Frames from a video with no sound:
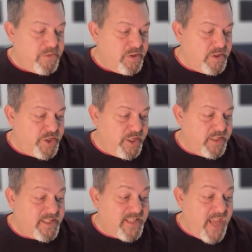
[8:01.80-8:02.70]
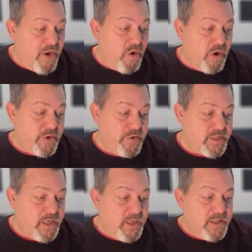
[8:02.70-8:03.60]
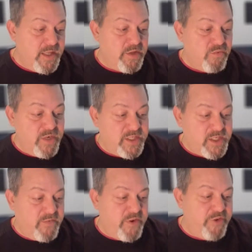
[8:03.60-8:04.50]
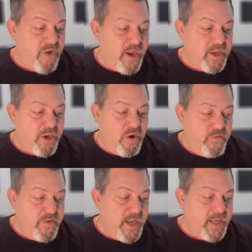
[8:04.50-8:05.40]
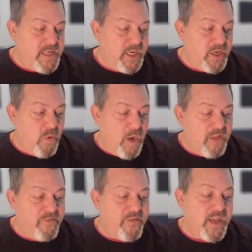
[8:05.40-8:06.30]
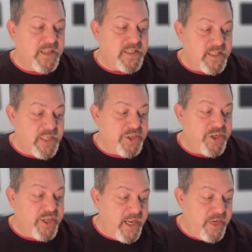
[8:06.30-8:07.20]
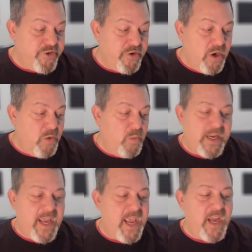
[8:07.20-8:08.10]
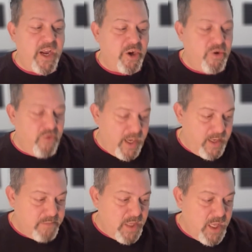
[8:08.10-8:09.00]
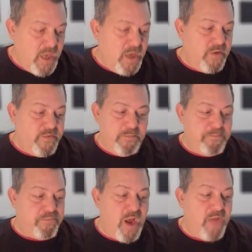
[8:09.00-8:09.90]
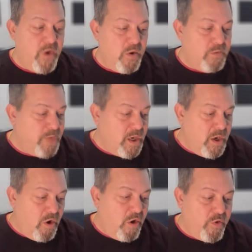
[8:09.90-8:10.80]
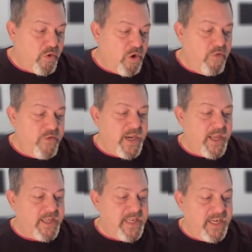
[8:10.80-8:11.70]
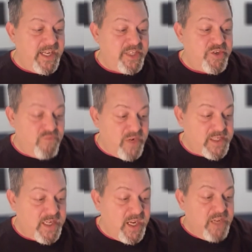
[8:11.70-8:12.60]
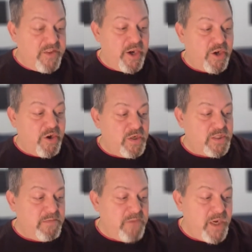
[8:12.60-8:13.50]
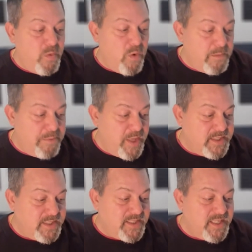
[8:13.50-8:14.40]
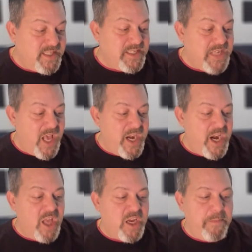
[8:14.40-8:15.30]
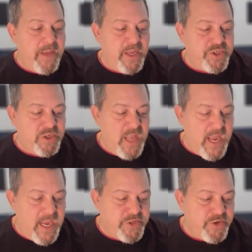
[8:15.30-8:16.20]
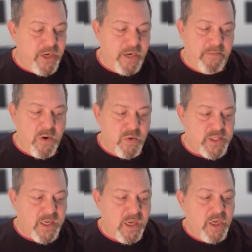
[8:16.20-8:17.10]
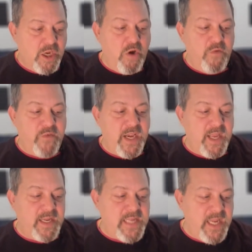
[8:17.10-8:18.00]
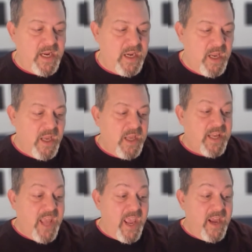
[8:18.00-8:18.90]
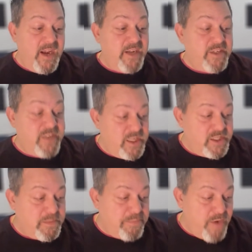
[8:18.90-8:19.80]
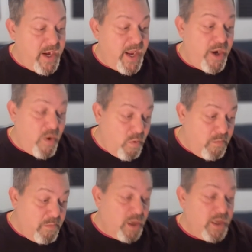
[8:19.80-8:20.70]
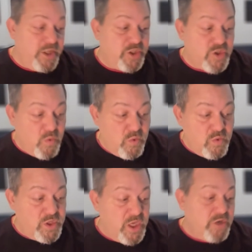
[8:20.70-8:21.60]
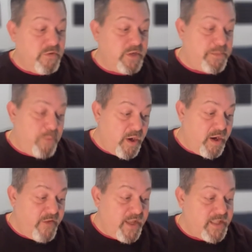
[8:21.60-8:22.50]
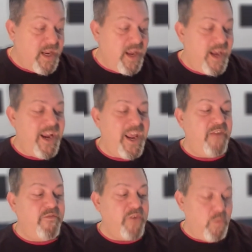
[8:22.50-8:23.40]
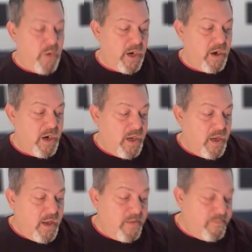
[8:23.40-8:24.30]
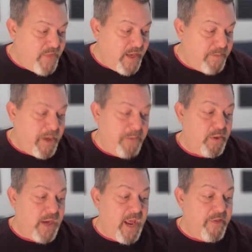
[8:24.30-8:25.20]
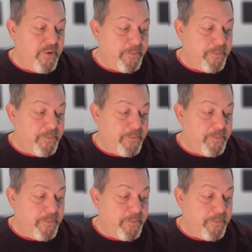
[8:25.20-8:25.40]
She instead argues that the risk of contracting COVID-19 qualifies as such a danger. We cannot agree. Bravo. Although COVID-19 is a risk that occurs in many workplaces, it is not an occupational hazard in most. COVID-19 can and does spread at home, in schools, during sporting events, and everywhere that people gather.